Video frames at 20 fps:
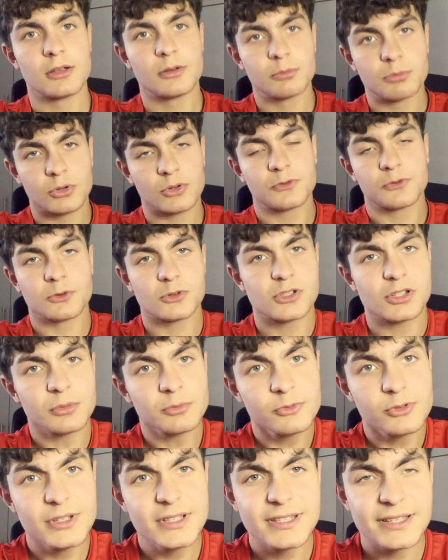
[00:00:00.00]
but for some
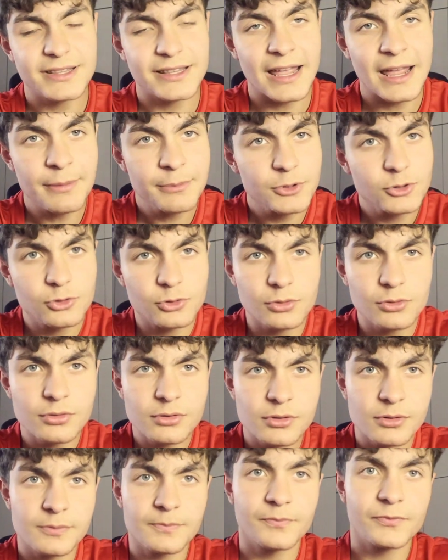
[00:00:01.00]
reason
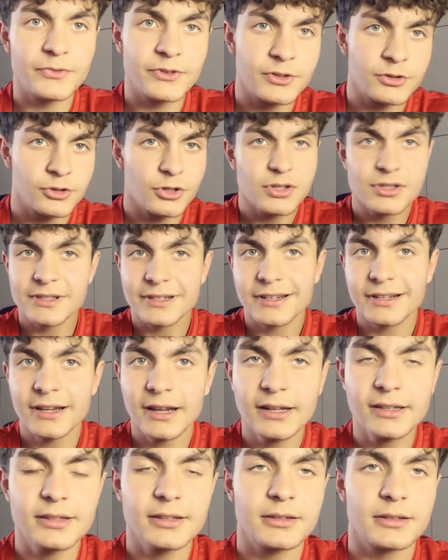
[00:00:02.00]
amateurs just
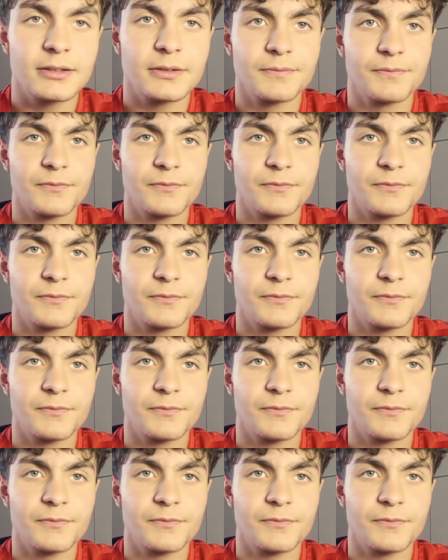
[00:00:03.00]
neglect it.